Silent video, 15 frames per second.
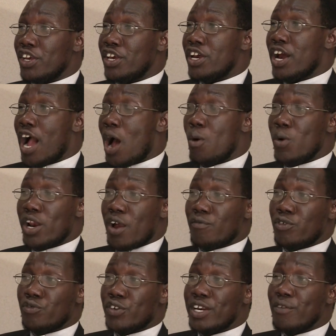a year I will
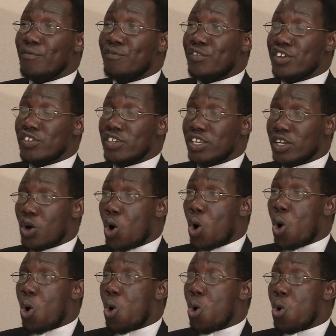have already visited
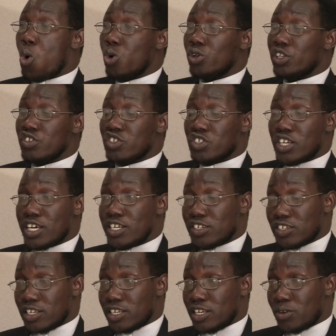all the
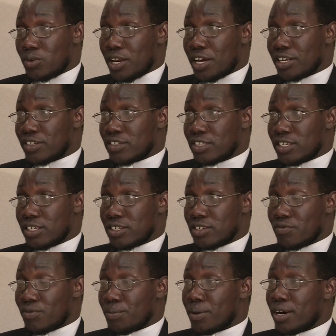states in the United
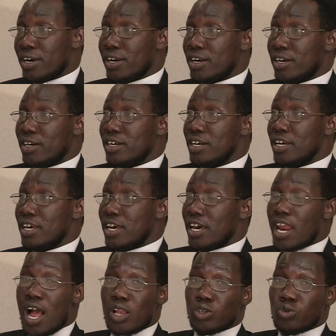States of America
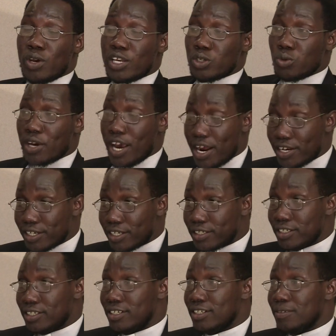and I'll dwell to
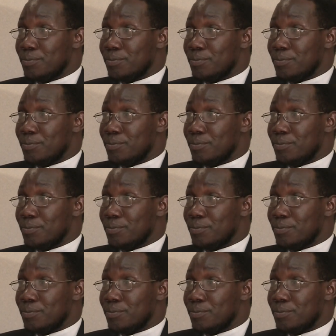Canada.